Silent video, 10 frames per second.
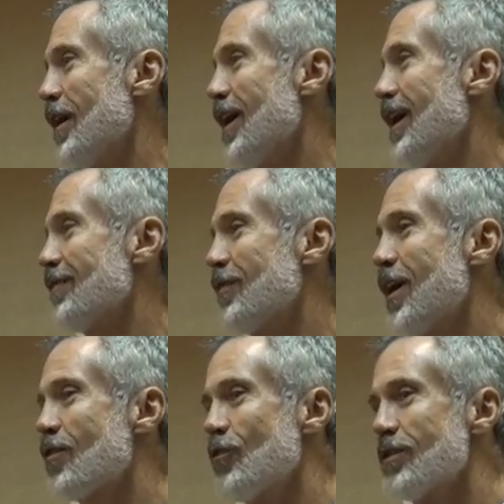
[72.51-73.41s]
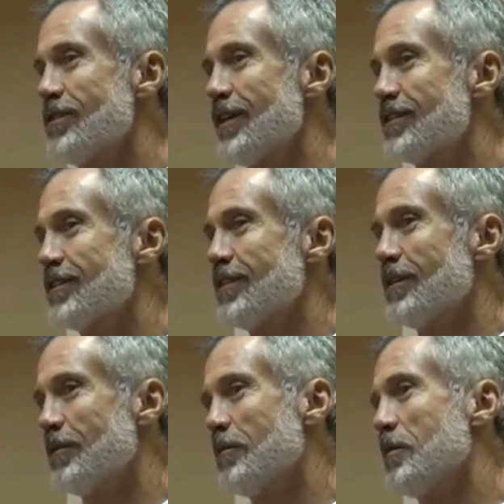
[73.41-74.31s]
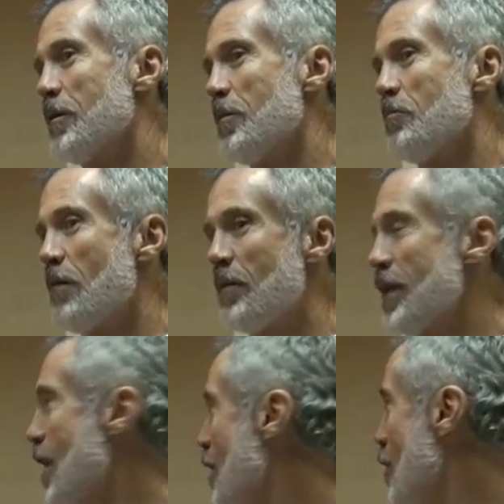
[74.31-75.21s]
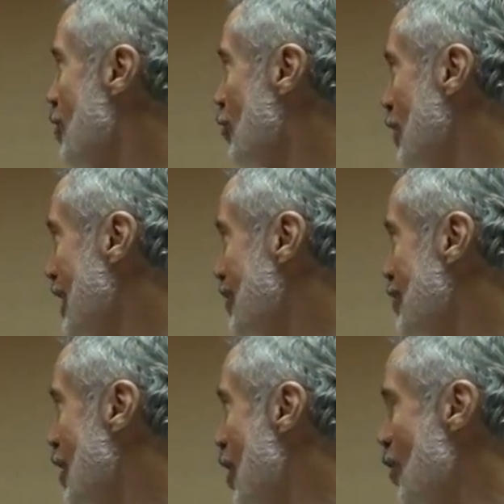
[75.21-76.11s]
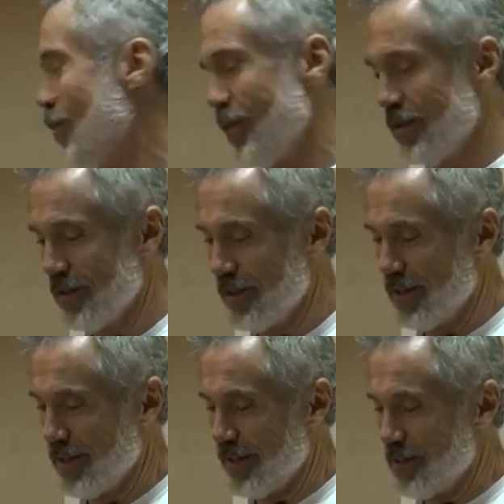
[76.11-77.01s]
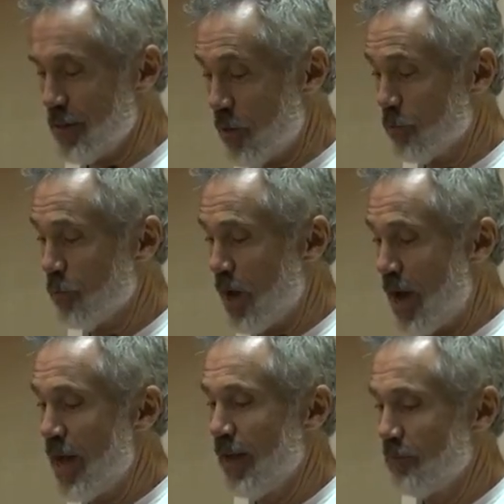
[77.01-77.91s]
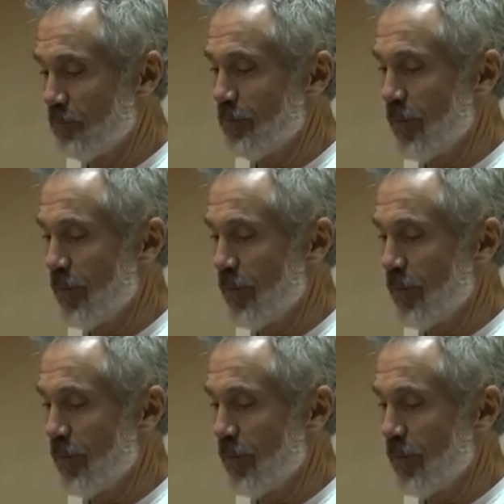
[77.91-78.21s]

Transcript: uh, characteristics, maybe not all three. So, so I am,